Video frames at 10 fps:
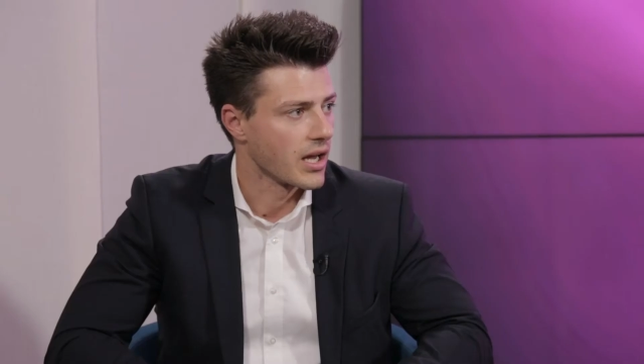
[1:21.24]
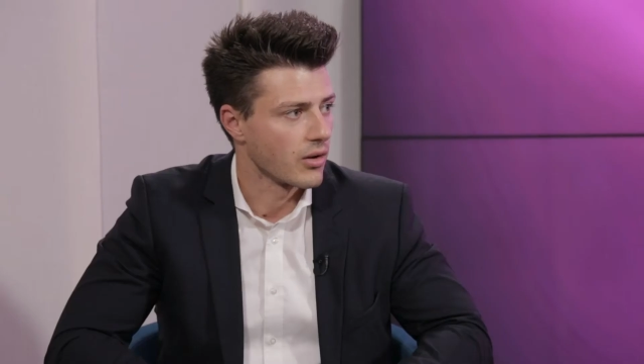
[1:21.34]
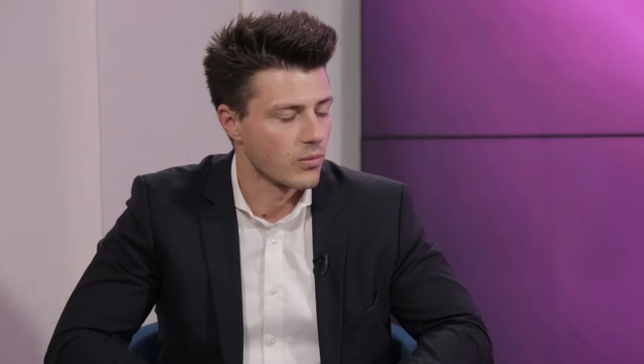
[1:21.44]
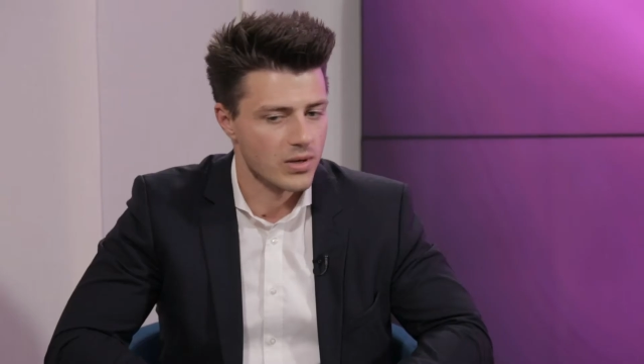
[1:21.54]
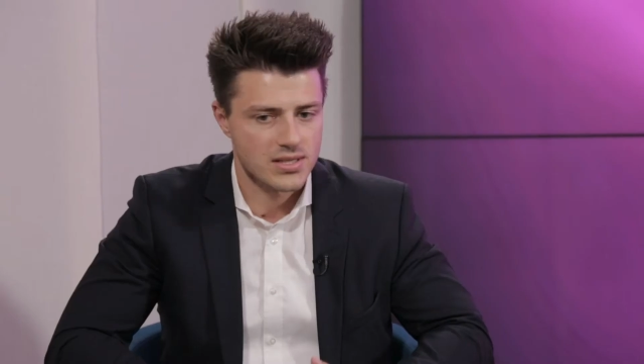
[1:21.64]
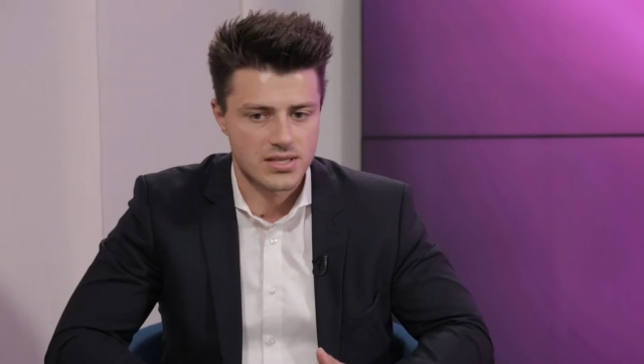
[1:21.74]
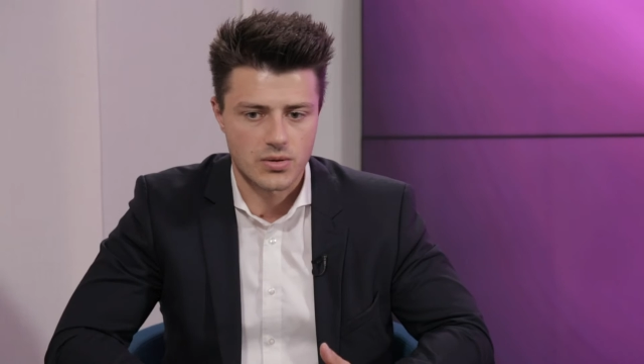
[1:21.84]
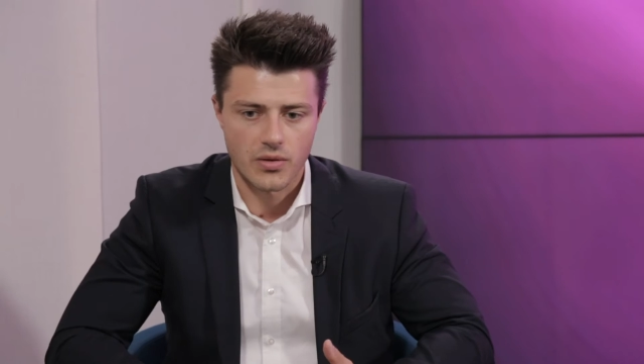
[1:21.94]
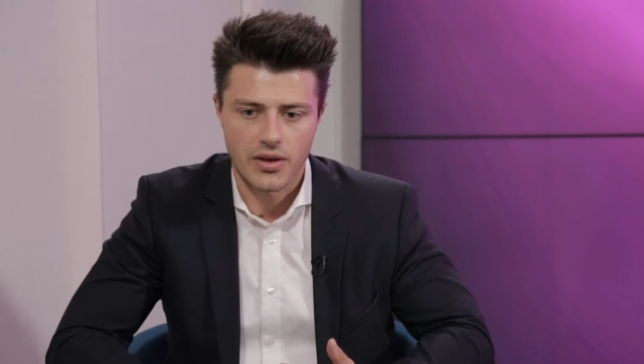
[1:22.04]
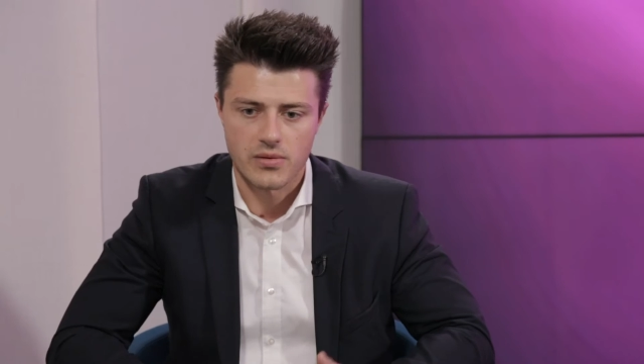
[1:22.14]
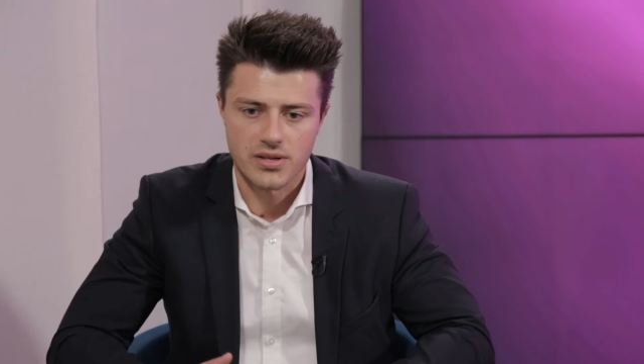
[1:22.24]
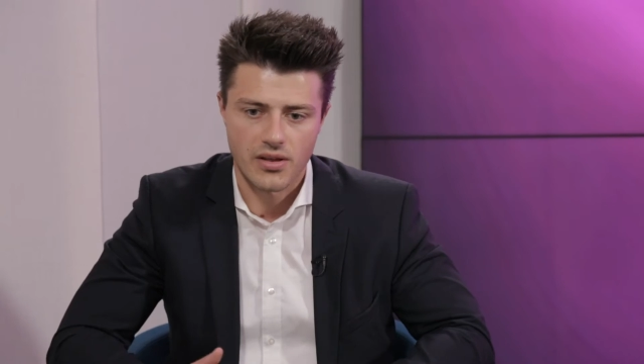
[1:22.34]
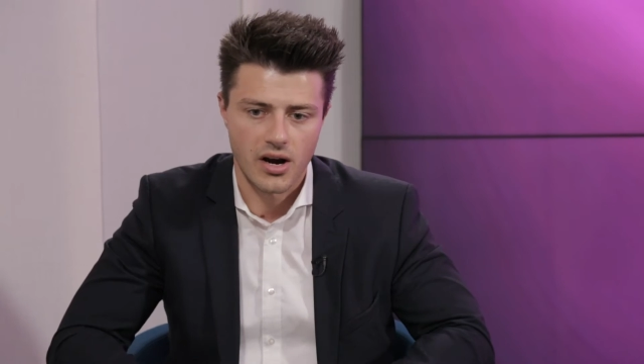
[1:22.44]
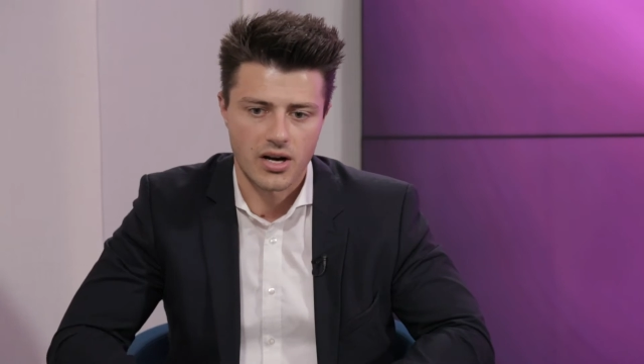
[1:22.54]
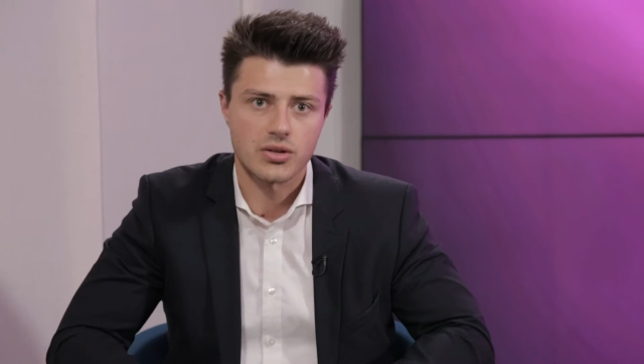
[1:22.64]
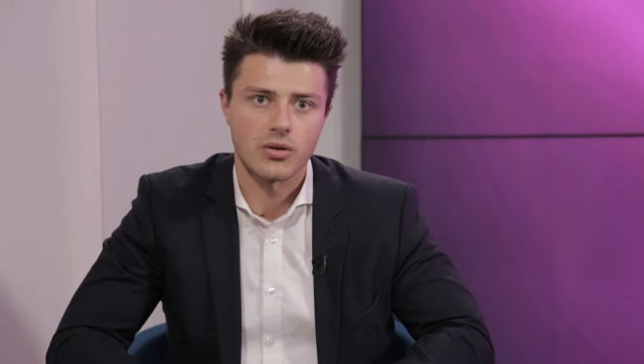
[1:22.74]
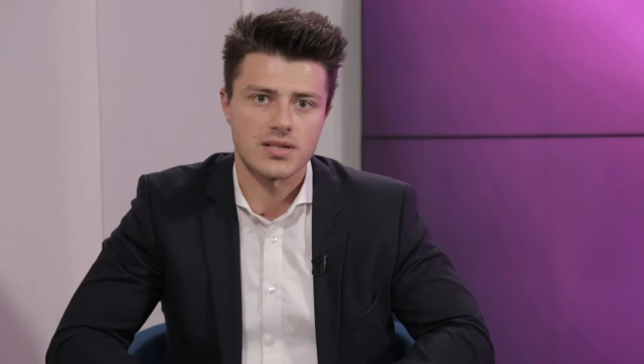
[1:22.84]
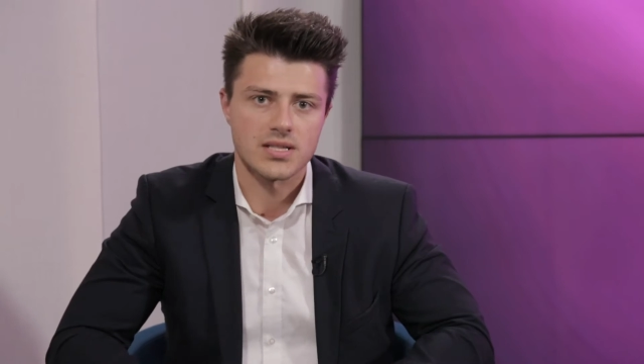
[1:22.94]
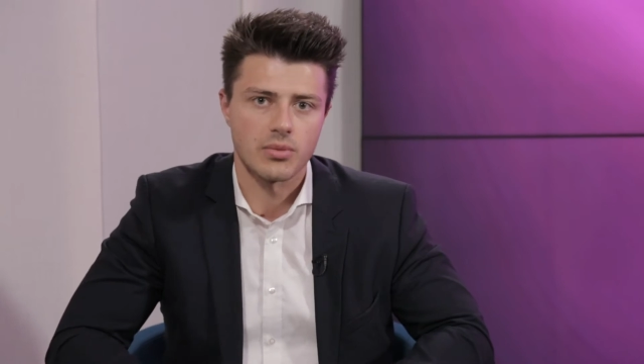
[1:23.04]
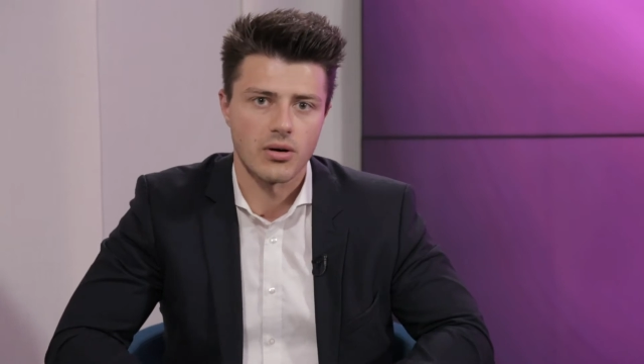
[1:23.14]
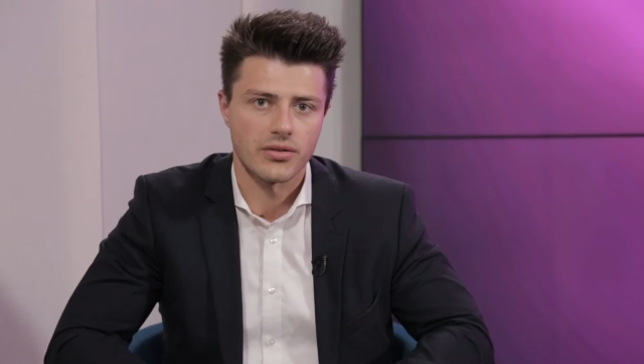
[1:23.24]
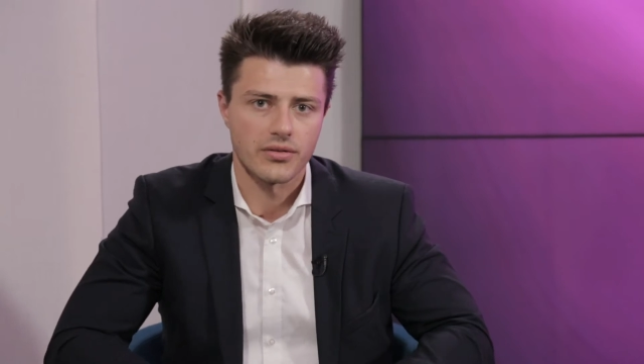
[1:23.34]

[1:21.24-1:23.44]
and always there are talks about